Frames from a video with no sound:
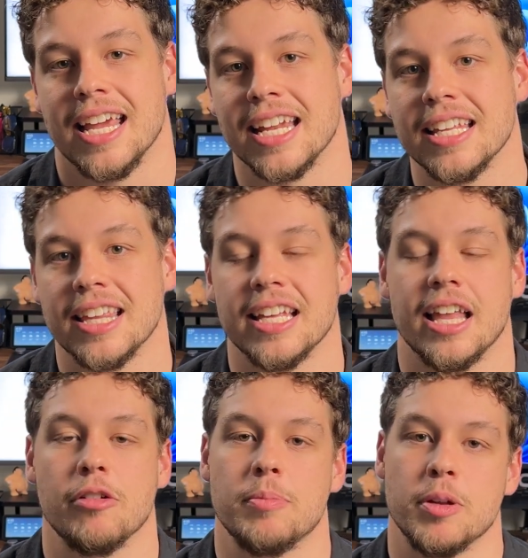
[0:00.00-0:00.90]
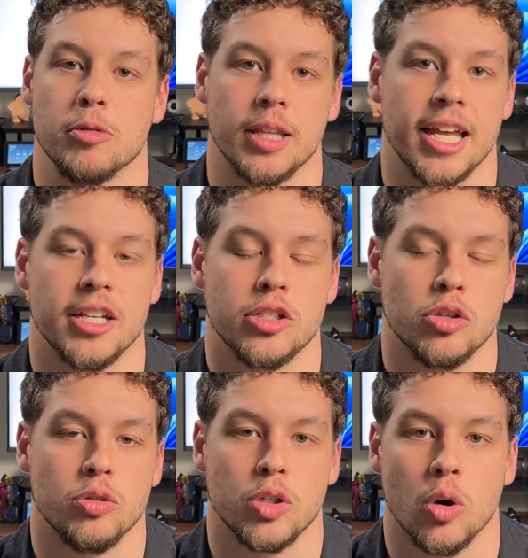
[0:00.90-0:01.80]
Anything that would be related to
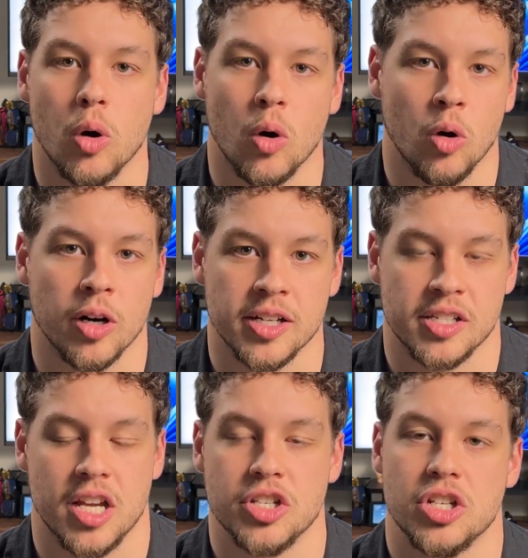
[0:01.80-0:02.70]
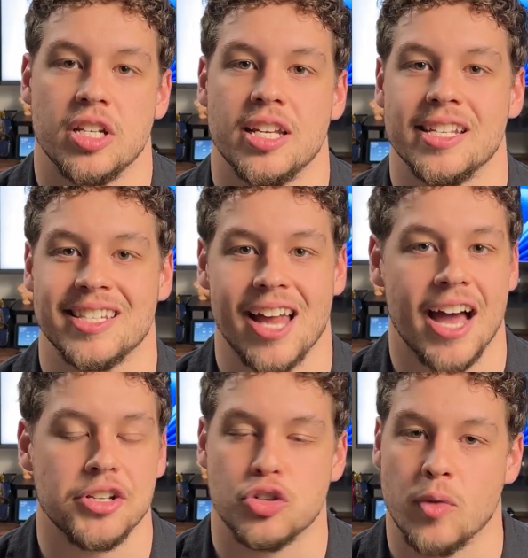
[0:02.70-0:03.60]
your organization is
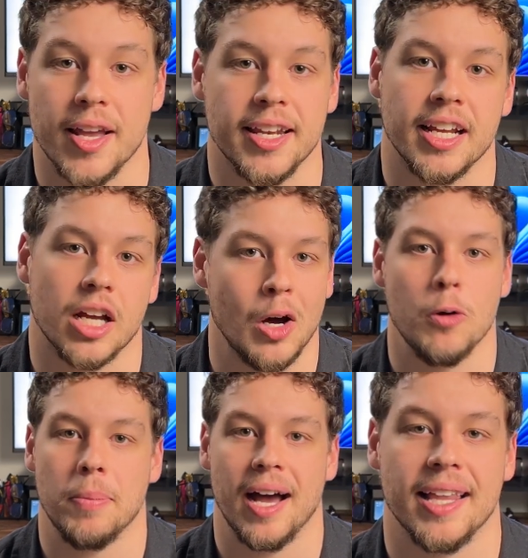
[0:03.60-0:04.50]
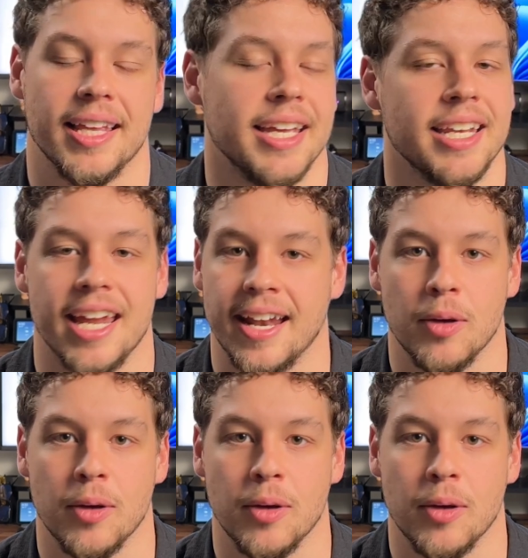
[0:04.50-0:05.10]
not training Copilot in any